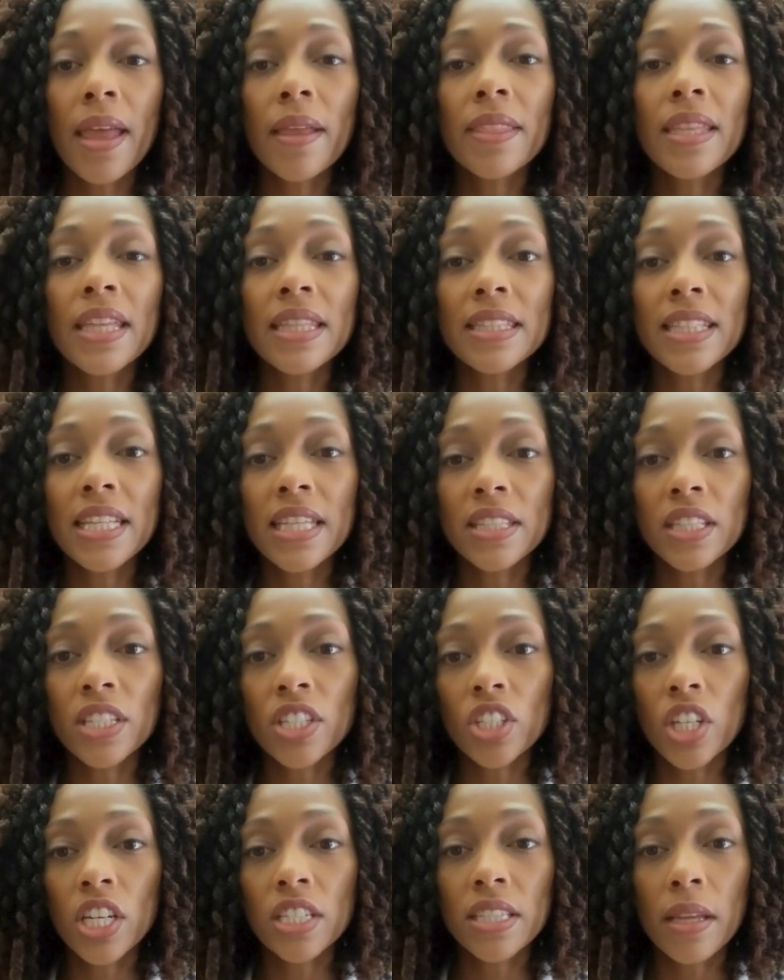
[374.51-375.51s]
This isn't
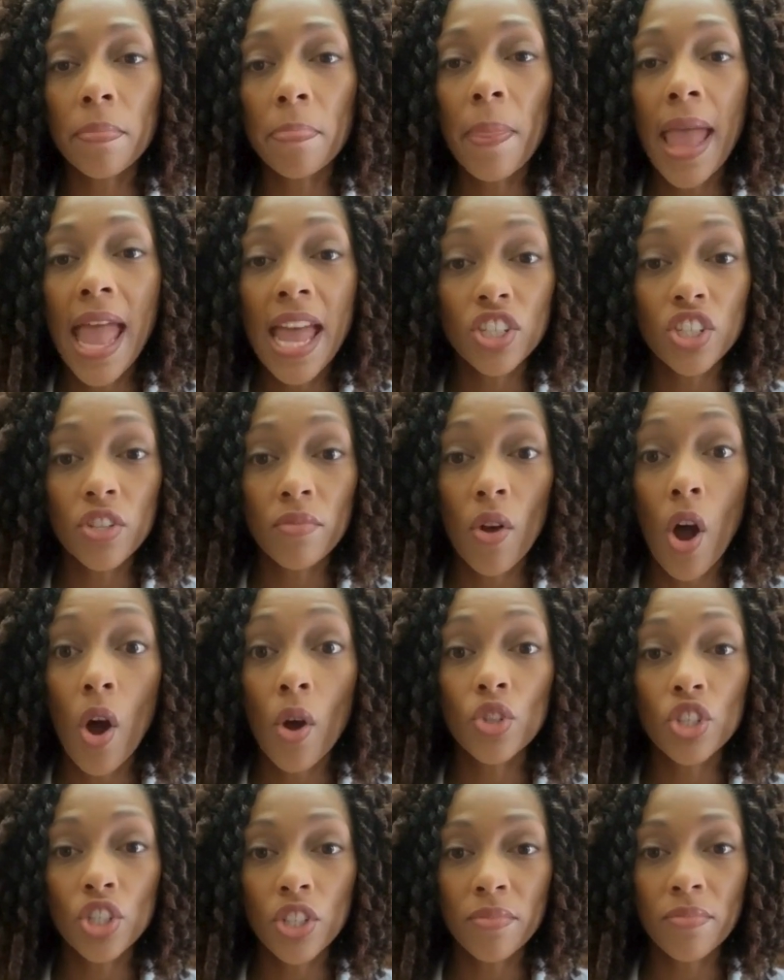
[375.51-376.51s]
just a patch of
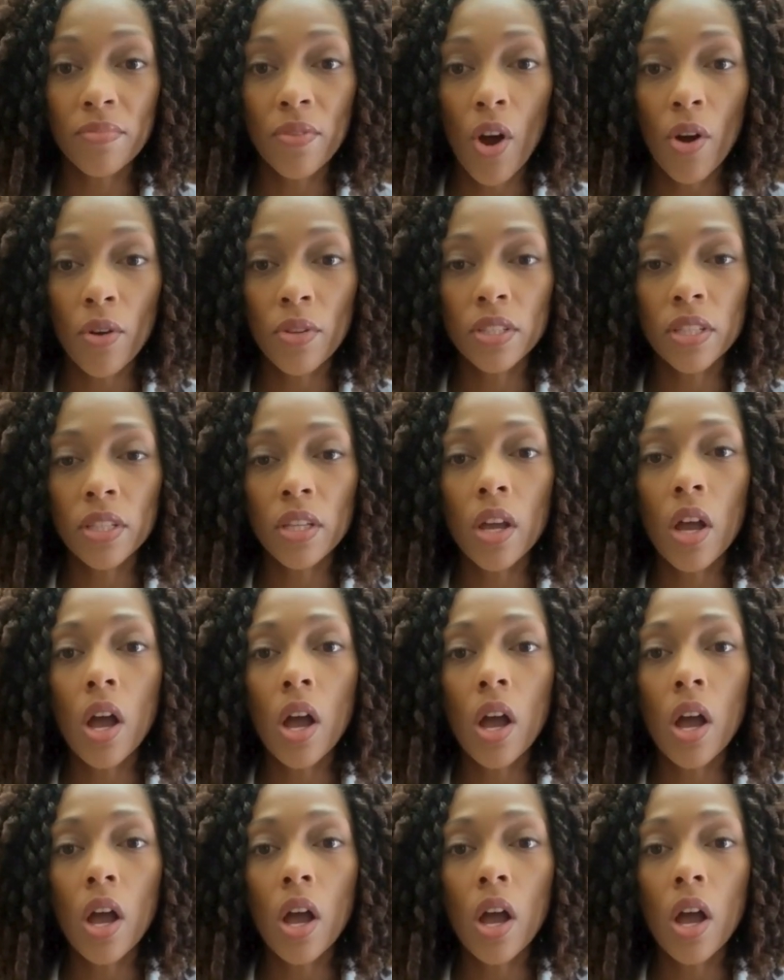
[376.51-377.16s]
ocean, folks.